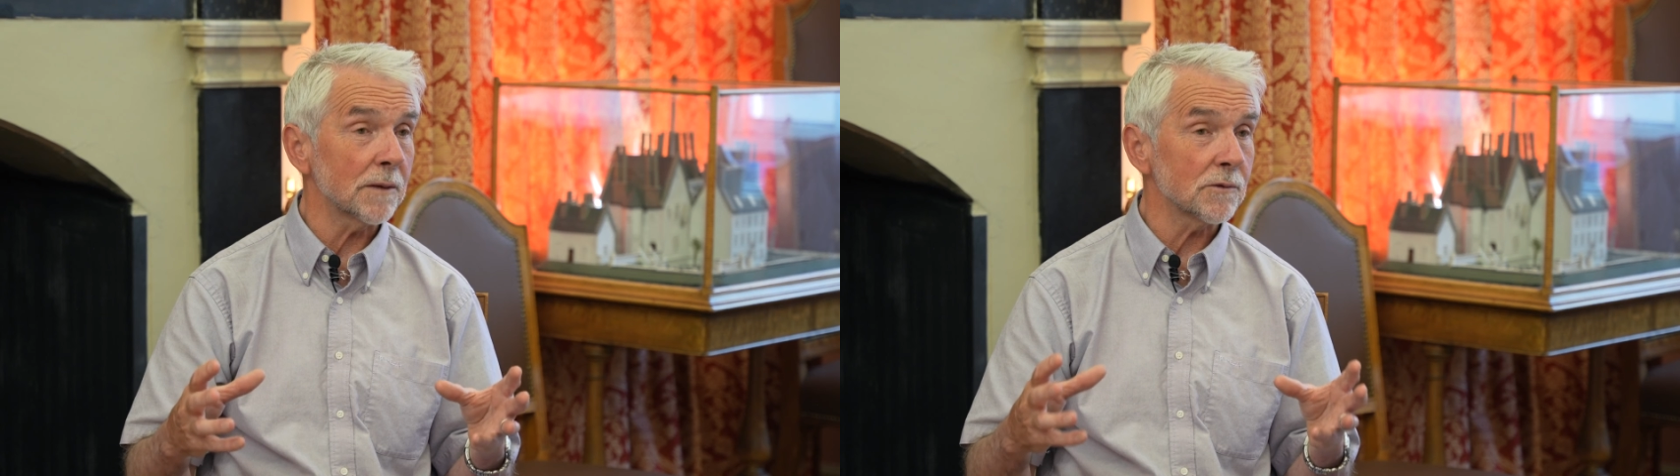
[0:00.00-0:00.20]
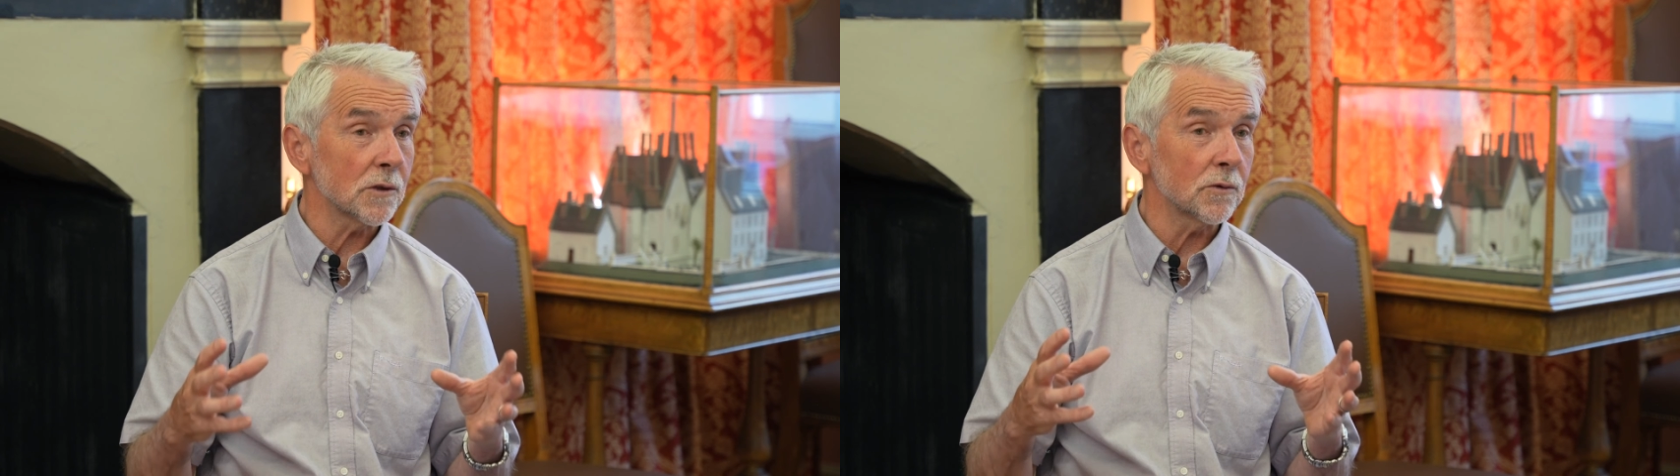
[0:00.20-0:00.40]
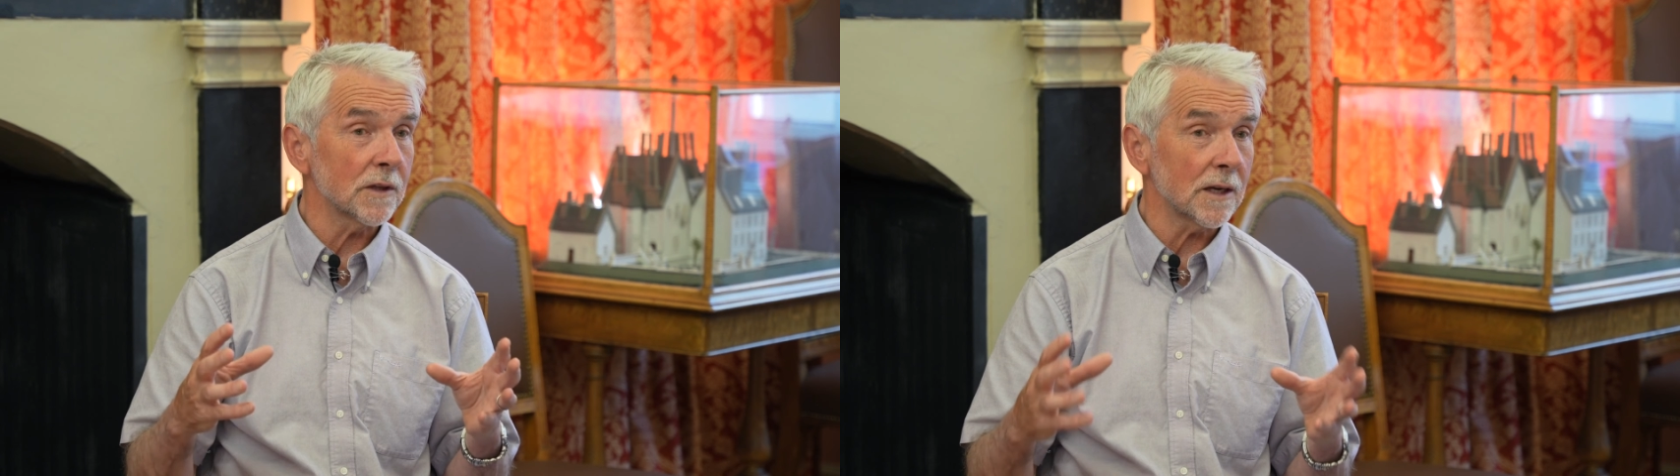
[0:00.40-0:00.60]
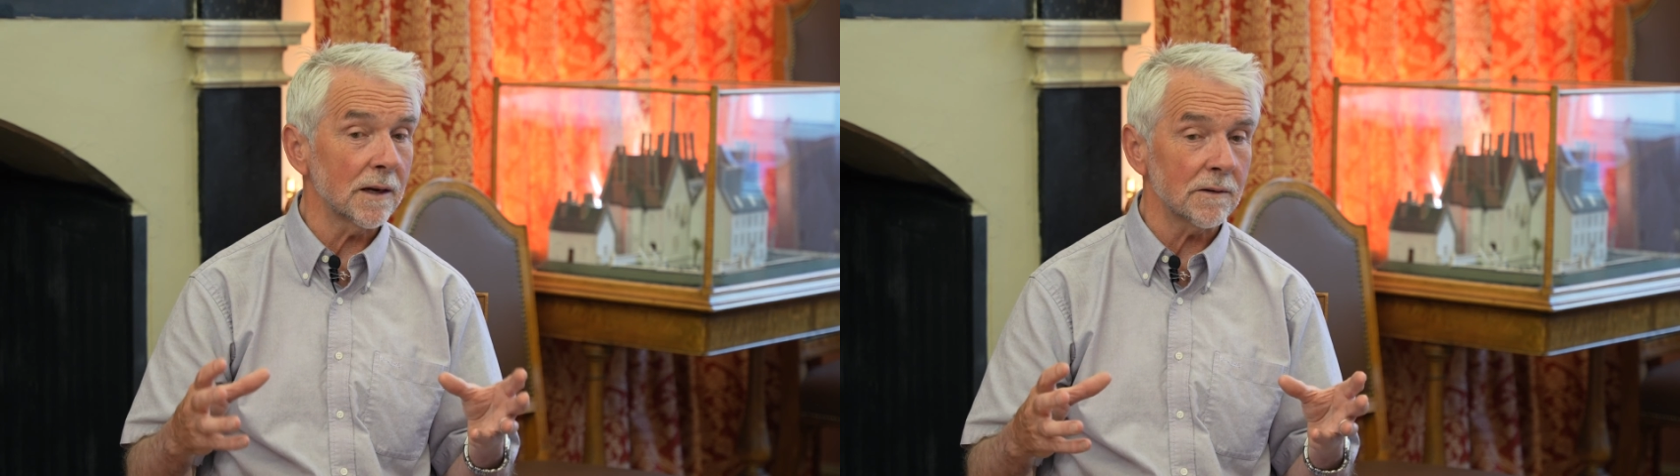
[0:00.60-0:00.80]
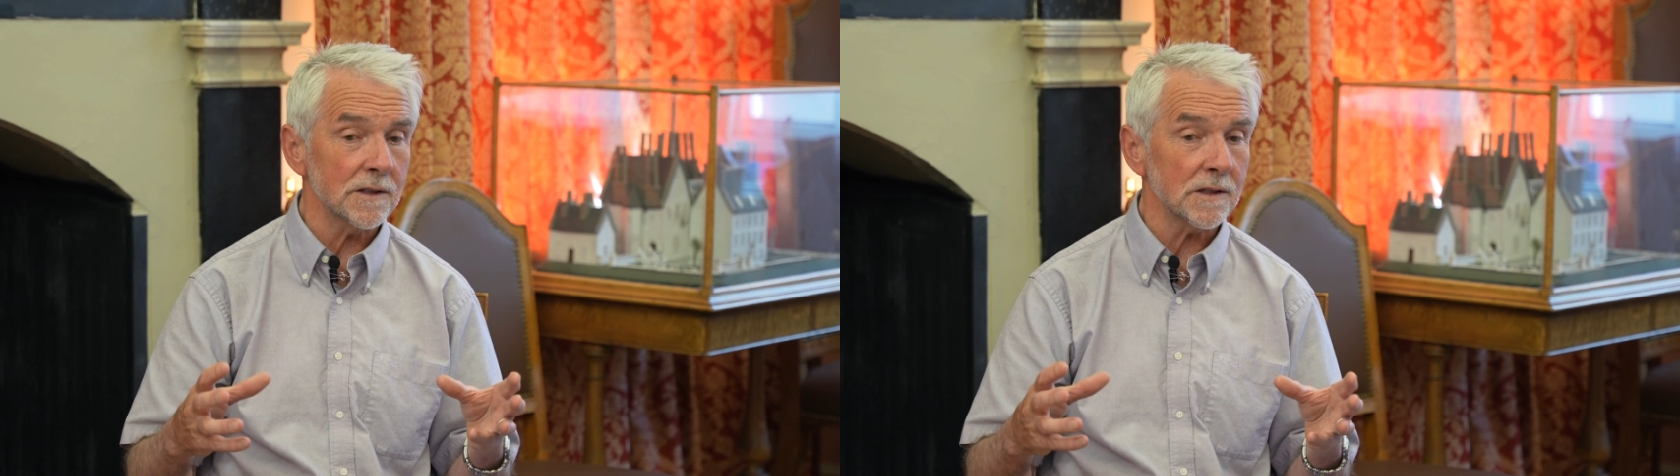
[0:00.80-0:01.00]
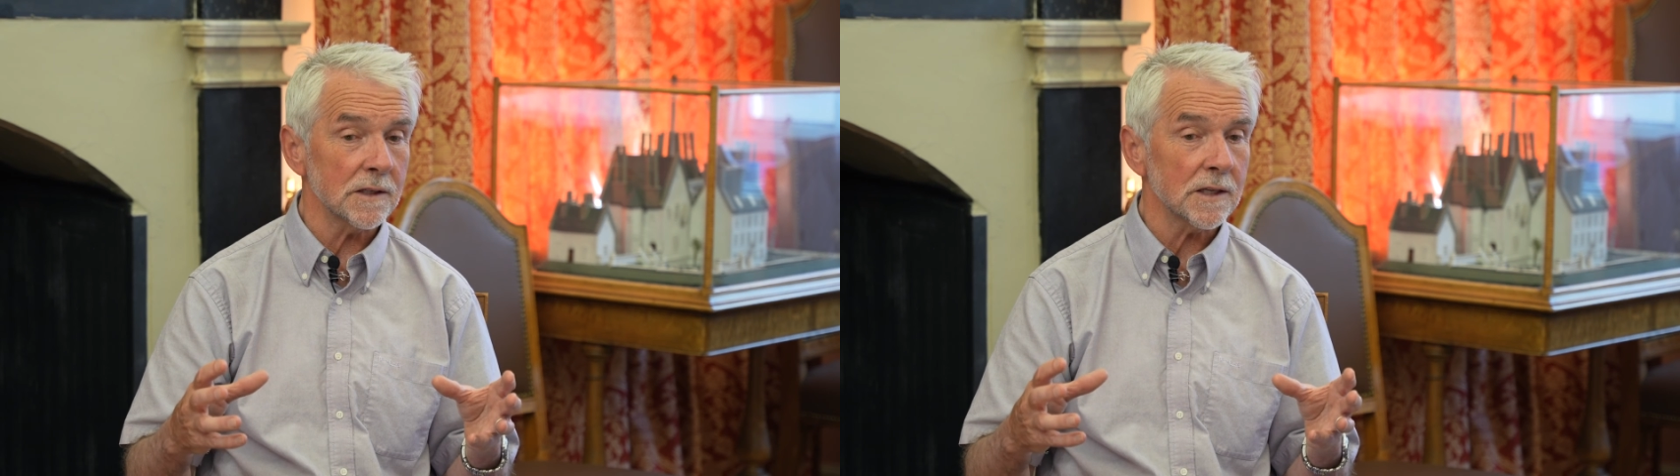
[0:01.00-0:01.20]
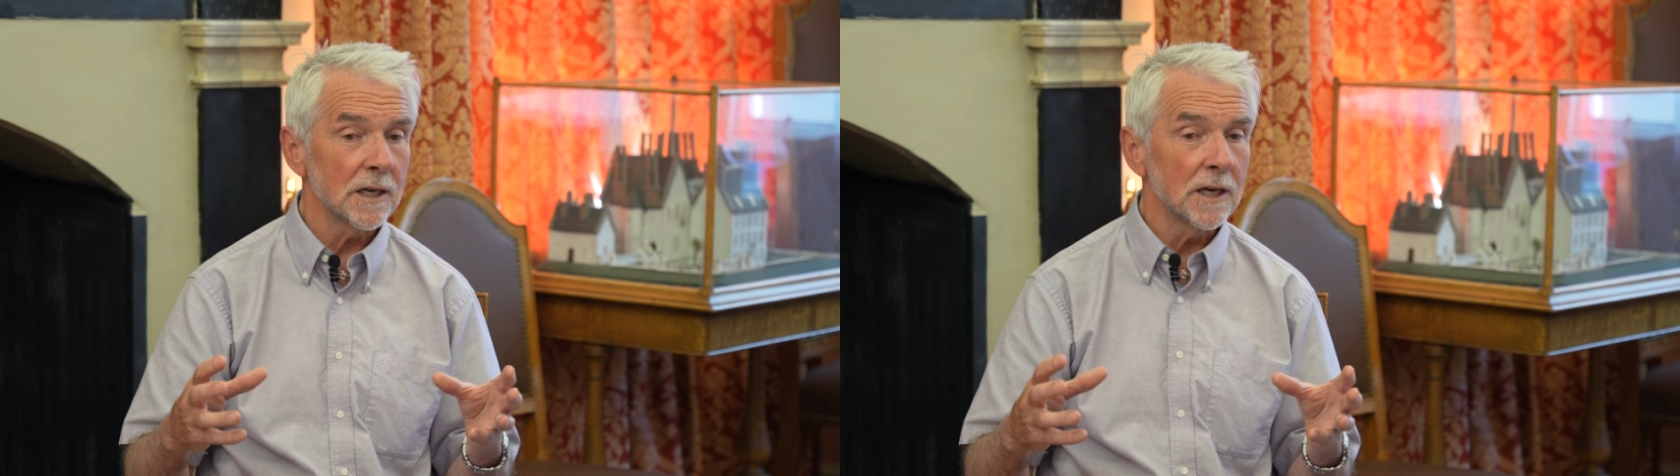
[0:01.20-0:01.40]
It was called the clearances.